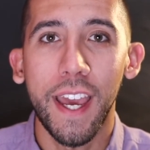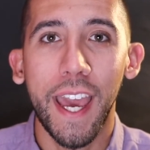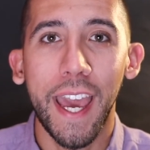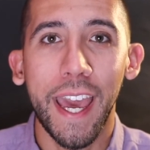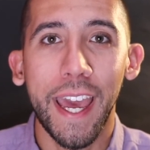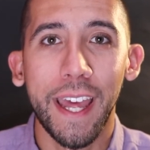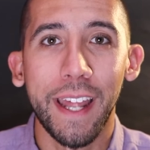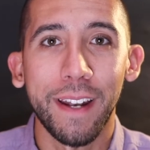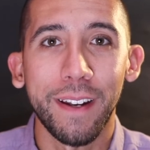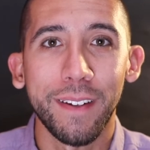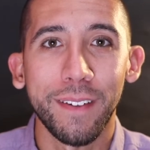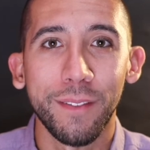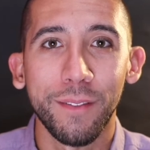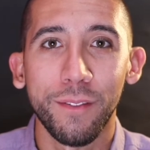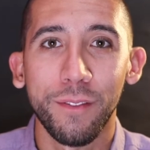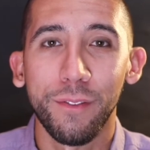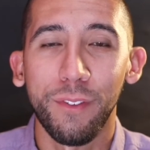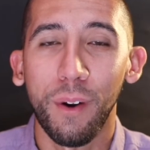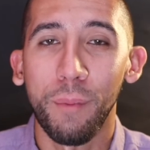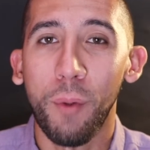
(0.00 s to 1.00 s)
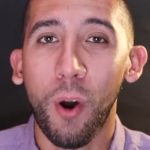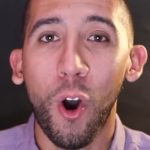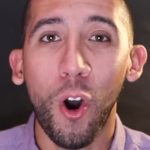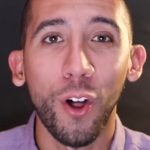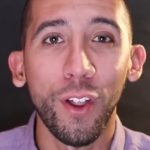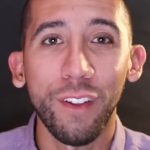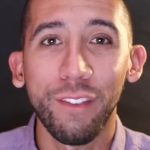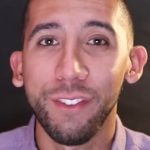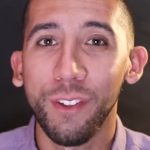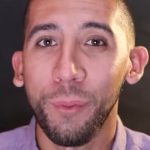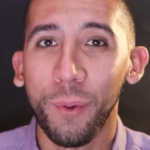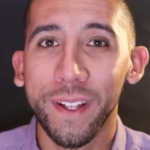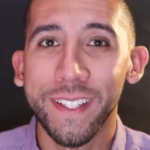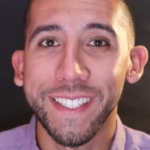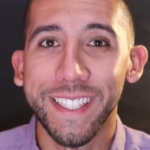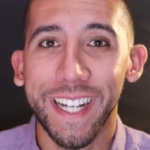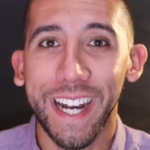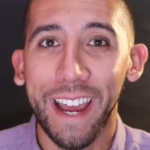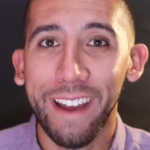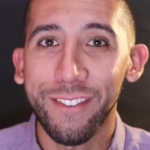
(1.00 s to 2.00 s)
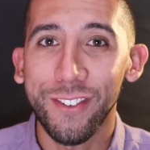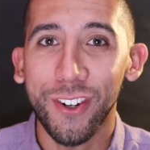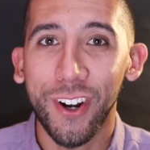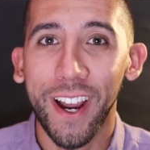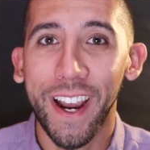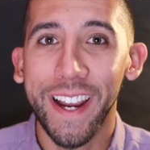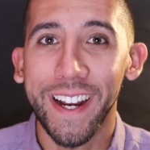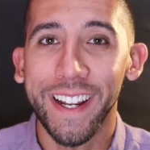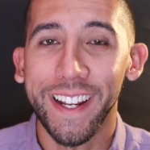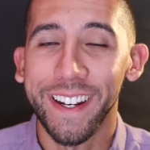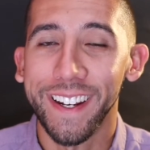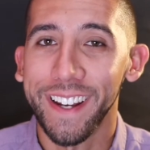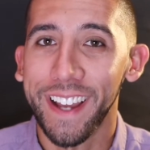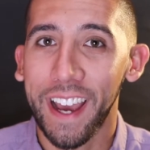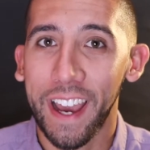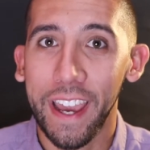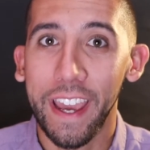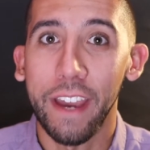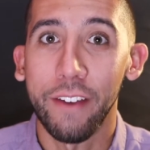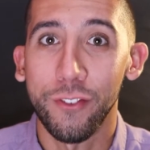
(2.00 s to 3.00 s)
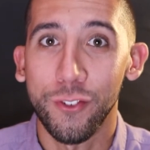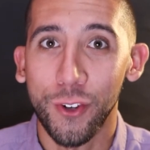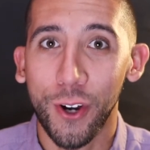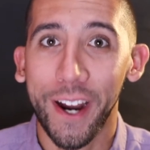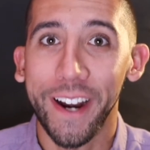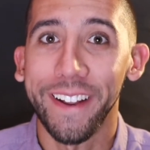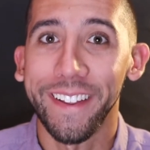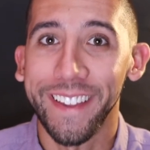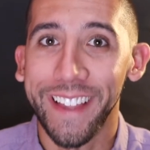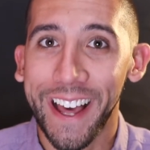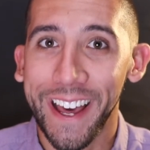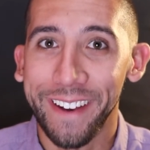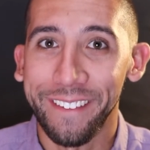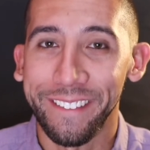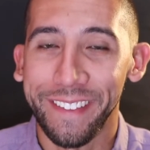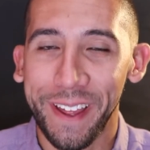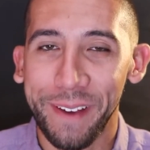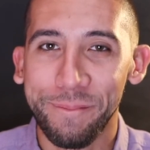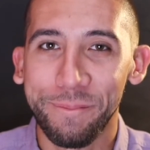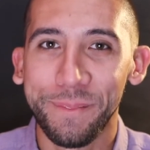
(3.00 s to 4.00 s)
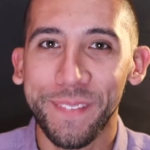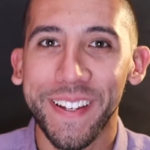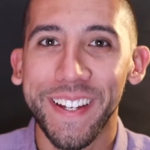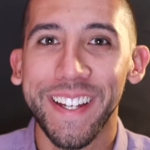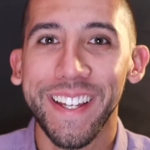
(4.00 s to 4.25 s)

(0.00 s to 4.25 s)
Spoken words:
and from all of the ones that I've tried, and I have tried a lot of them,